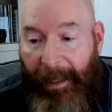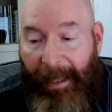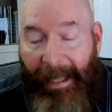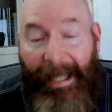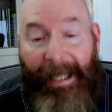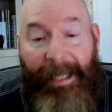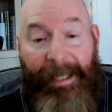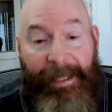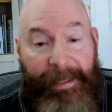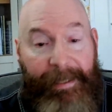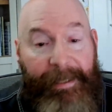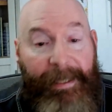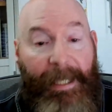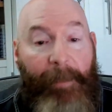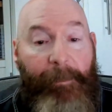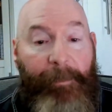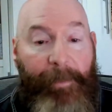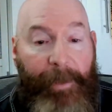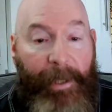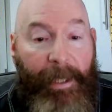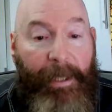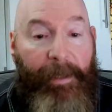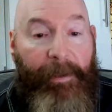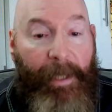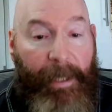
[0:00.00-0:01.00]
It is
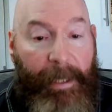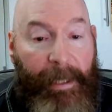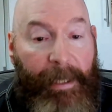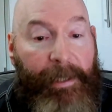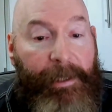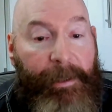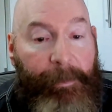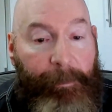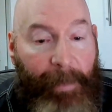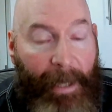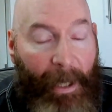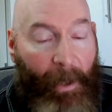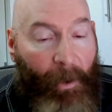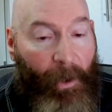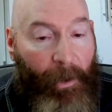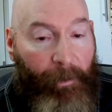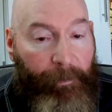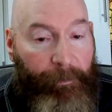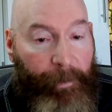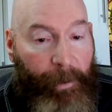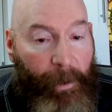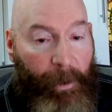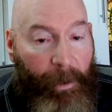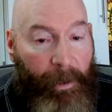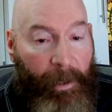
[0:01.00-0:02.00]
something that is
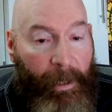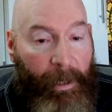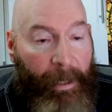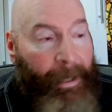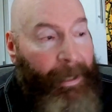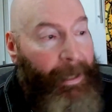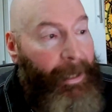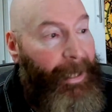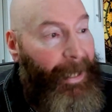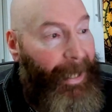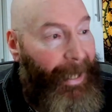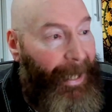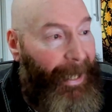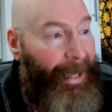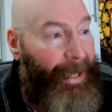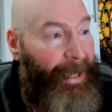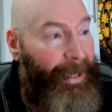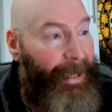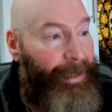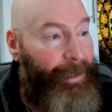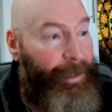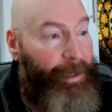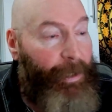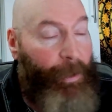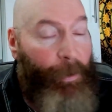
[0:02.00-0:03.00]
powerful
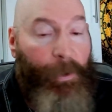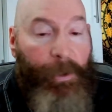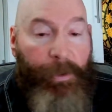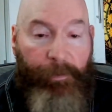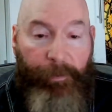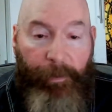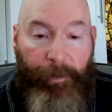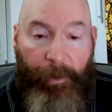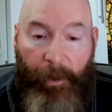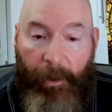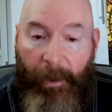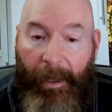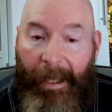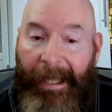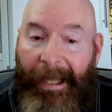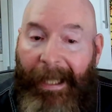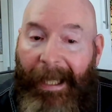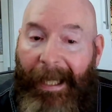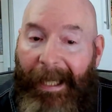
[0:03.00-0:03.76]
and useful.